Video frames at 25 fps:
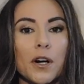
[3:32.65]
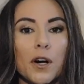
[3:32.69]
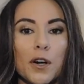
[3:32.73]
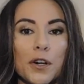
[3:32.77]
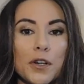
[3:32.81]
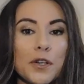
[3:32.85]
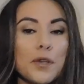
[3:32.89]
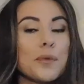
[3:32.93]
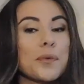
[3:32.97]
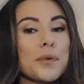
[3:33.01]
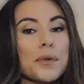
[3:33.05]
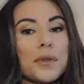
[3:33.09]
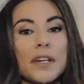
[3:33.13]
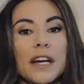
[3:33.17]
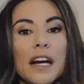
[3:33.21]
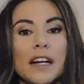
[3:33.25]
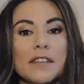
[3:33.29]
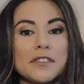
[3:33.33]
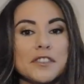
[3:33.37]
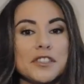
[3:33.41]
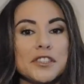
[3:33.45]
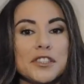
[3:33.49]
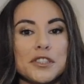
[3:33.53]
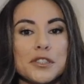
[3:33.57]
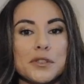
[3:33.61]
All you really
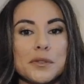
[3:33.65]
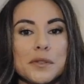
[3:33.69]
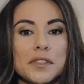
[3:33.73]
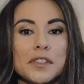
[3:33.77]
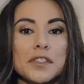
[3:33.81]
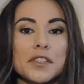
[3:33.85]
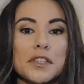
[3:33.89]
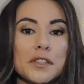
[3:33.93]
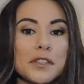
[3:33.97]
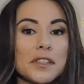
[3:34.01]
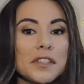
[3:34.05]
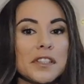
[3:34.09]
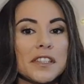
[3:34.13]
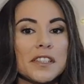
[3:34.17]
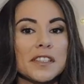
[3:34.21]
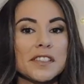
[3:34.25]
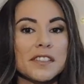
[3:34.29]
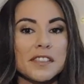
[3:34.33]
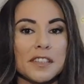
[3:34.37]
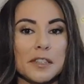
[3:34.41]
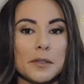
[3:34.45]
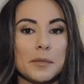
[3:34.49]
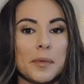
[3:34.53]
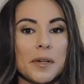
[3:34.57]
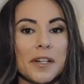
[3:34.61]
have to do is go to the
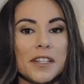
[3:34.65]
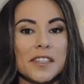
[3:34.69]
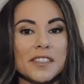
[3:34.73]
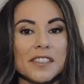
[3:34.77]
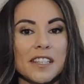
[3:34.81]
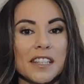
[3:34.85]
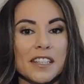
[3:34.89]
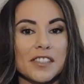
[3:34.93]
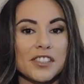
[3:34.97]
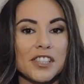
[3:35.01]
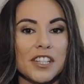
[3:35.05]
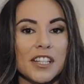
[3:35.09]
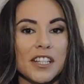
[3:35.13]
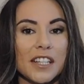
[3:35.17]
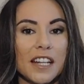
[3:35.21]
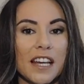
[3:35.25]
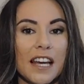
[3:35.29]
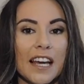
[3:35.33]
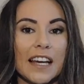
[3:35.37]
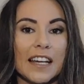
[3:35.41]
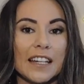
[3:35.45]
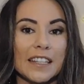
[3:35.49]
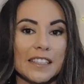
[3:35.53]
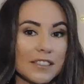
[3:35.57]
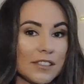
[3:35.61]
sleepwear section
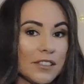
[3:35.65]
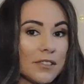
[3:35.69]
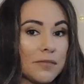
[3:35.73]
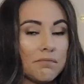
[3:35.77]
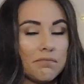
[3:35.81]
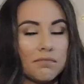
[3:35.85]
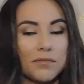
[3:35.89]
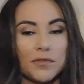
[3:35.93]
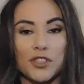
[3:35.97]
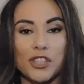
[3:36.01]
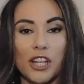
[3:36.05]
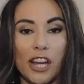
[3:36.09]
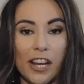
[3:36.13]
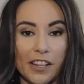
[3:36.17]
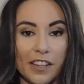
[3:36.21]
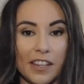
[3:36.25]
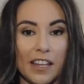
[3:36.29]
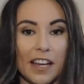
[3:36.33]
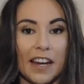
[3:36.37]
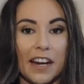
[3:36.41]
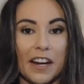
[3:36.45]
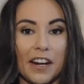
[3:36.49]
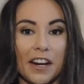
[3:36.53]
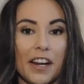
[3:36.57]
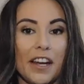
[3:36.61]
and check
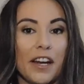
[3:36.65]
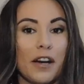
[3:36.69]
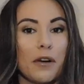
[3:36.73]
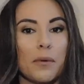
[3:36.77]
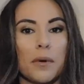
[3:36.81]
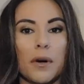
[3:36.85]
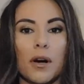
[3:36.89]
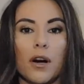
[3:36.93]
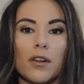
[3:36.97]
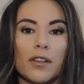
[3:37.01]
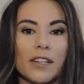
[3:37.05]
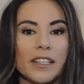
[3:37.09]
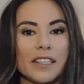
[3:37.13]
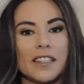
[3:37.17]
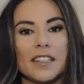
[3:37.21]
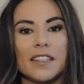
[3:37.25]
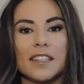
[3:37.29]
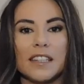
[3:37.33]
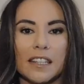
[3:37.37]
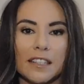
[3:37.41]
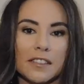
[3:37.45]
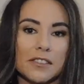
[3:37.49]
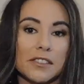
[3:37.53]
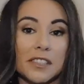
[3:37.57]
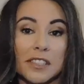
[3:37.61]
that area where all like the
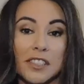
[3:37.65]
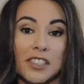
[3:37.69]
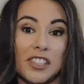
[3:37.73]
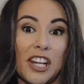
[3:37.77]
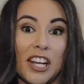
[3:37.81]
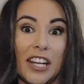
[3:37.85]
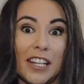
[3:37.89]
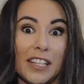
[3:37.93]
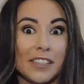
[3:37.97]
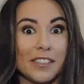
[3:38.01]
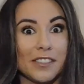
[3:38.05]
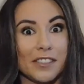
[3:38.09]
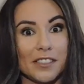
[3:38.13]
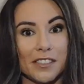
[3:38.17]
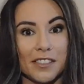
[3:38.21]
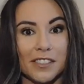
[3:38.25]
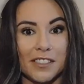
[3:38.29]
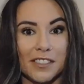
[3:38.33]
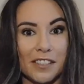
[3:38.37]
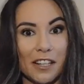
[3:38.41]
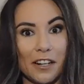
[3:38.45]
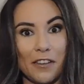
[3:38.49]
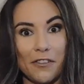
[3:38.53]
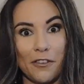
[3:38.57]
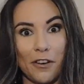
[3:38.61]
negligees and
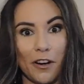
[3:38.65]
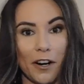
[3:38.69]
stuff